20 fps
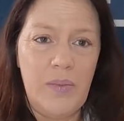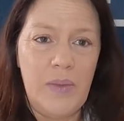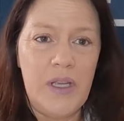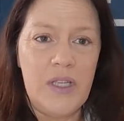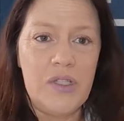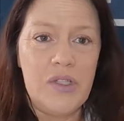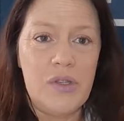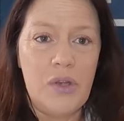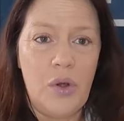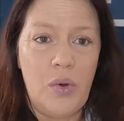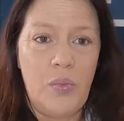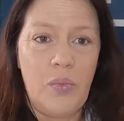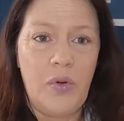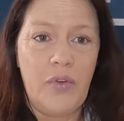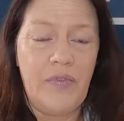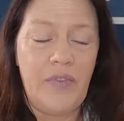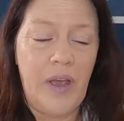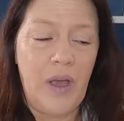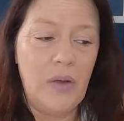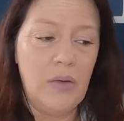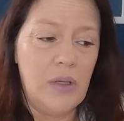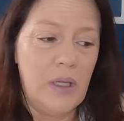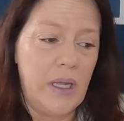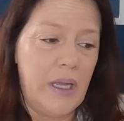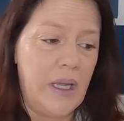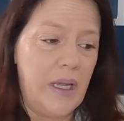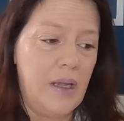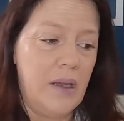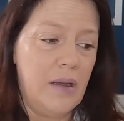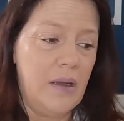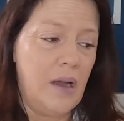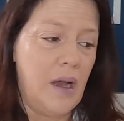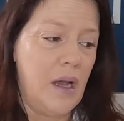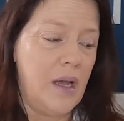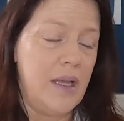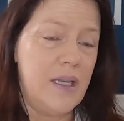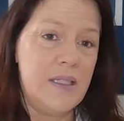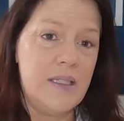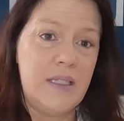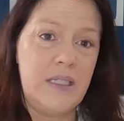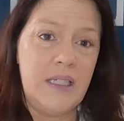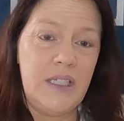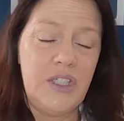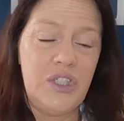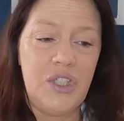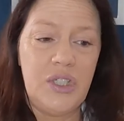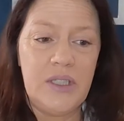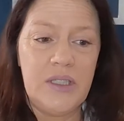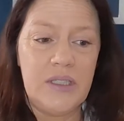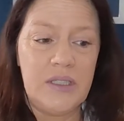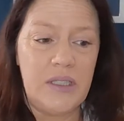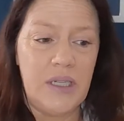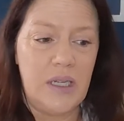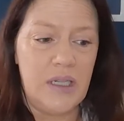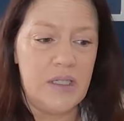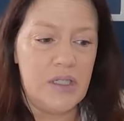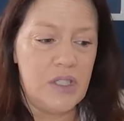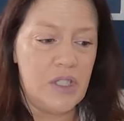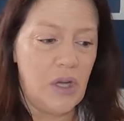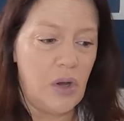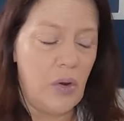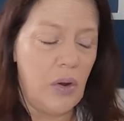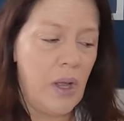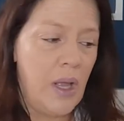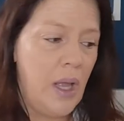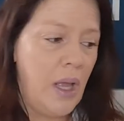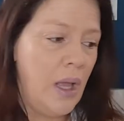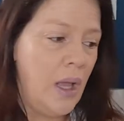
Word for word: me so profoundly. Uh, his teachings did. So